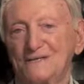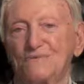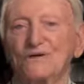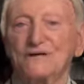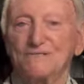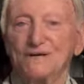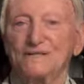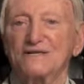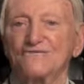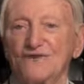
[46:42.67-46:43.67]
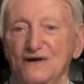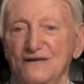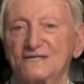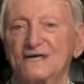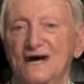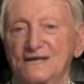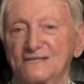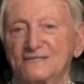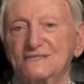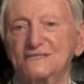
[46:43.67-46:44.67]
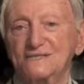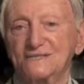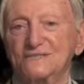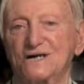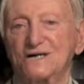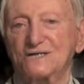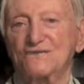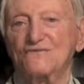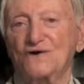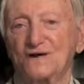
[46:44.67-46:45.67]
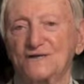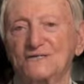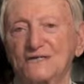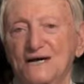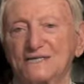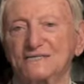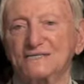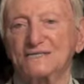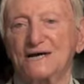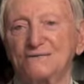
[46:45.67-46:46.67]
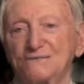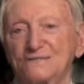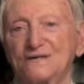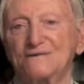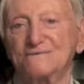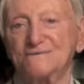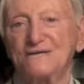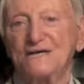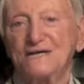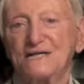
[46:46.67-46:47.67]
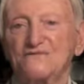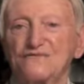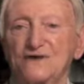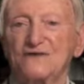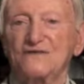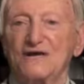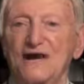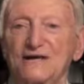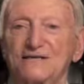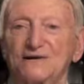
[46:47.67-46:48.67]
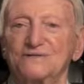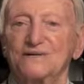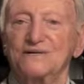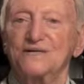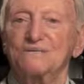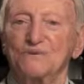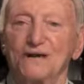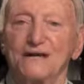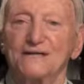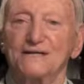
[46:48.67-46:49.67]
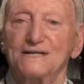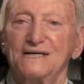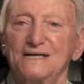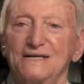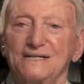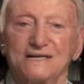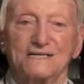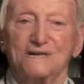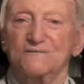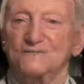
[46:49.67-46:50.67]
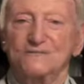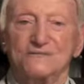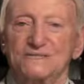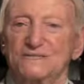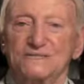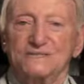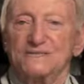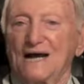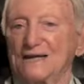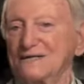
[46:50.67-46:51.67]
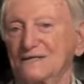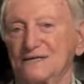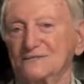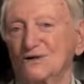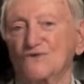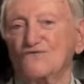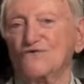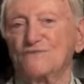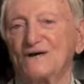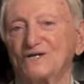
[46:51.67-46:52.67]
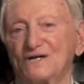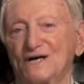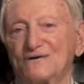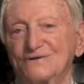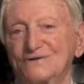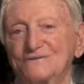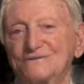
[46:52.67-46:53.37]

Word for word: they were coming the frontal attacks. They started their frontal attacks, and that was it. They figured if they knocked out the lead plane, that they would knock knock the whole formation out.